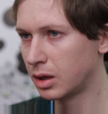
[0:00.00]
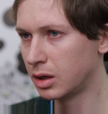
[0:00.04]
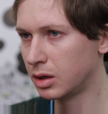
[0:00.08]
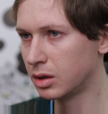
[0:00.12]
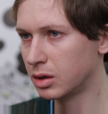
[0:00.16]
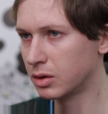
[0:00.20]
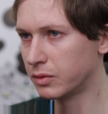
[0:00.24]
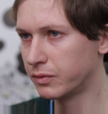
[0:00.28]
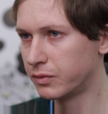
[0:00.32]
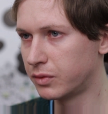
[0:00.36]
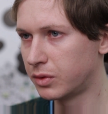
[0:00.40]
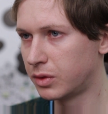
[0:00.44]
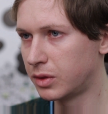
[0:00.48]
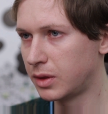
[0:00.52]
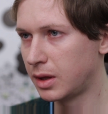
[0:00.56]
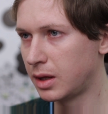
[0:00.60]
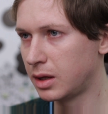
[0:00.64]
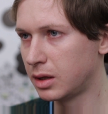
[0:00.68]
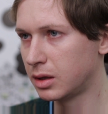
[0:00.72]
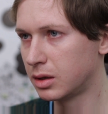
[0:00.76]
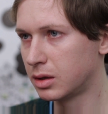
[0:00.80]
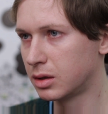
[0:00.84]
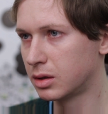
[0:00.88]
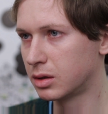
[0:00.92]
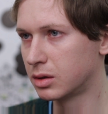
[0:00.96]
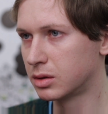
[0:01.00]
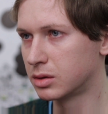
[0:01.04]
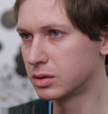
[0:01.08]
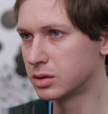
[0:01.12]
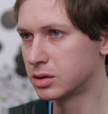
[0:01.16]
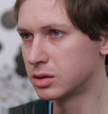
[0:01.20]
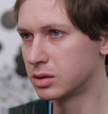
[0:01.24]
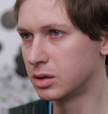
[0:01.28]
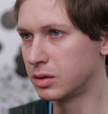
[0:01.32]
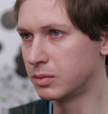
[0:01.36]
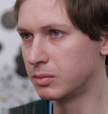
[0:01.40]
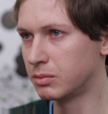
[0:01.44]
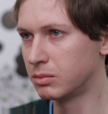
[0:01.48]
kind of take
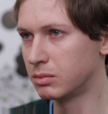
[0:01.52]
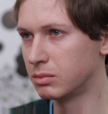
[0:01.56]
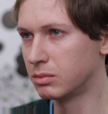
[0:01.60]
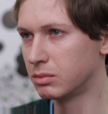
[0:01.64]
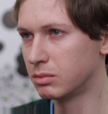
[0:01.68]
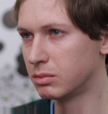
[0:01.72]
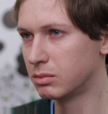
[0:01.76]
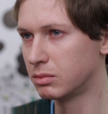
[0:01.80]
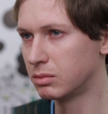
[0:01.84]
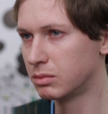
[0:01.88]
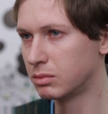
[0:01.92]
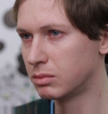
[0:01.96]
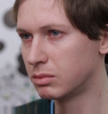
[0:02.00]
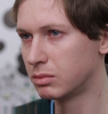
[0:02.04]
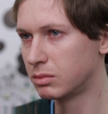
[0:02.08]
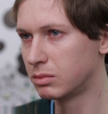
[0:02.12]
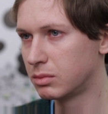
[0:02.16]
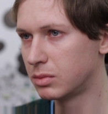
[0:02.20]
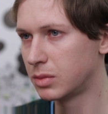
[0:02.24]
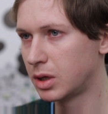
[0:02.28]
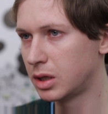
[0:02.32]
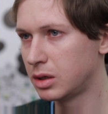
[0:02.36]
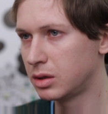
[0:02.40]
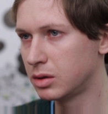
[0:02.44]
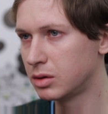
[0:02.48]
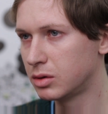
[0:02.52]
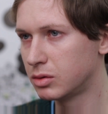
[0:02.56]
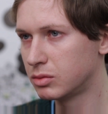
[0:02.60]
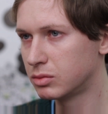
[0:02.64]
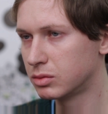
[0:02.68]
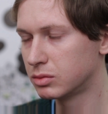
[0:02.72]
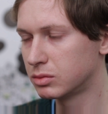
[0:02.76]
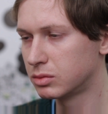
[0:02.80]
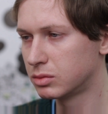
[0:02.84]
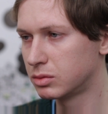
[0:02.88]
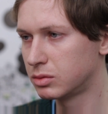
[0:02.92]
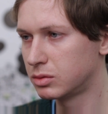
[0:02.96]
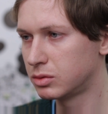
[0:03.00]
some, I don't
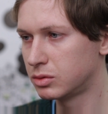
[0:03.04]
know,